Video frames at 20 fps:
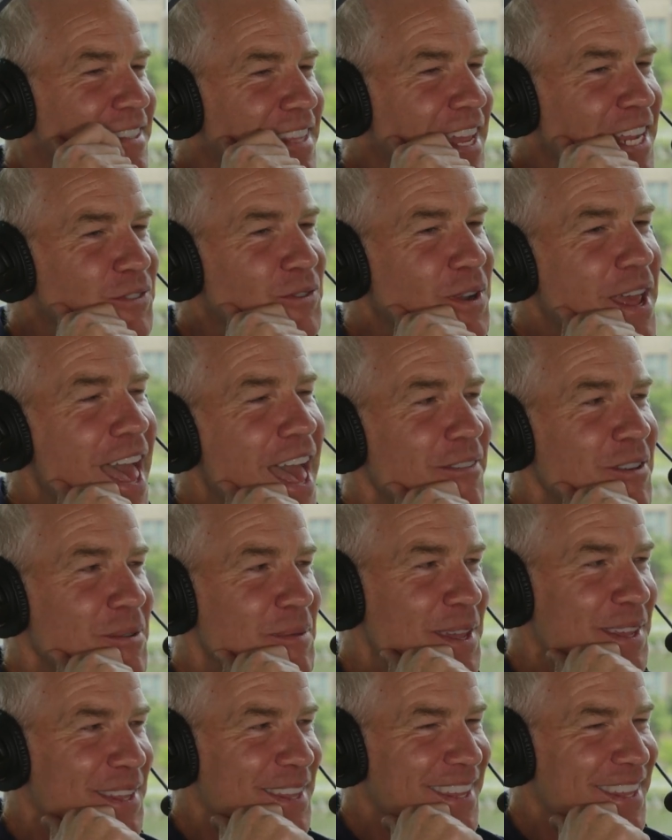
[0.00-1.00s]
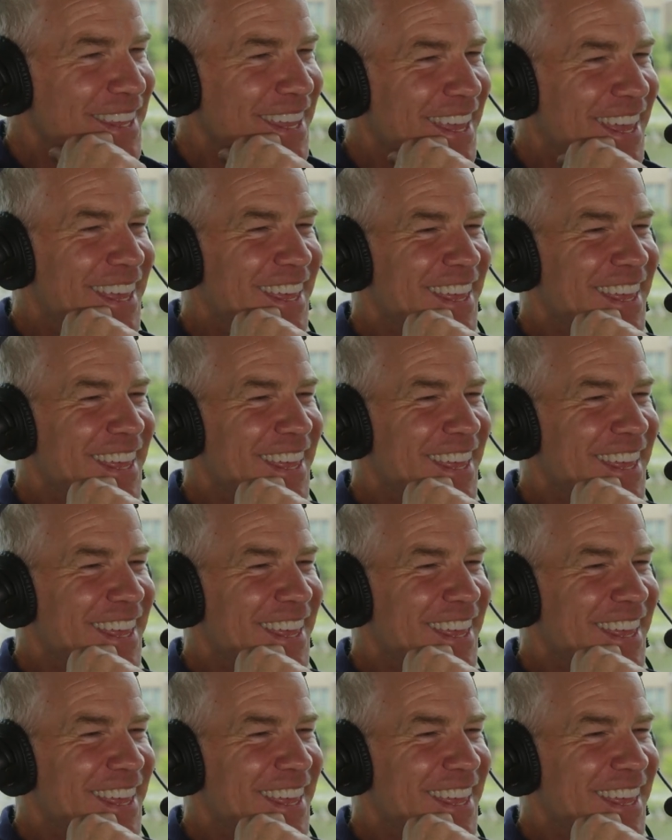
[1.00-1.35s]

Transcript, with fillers: Thanks for having yes, me. Yes. Thanks yeah.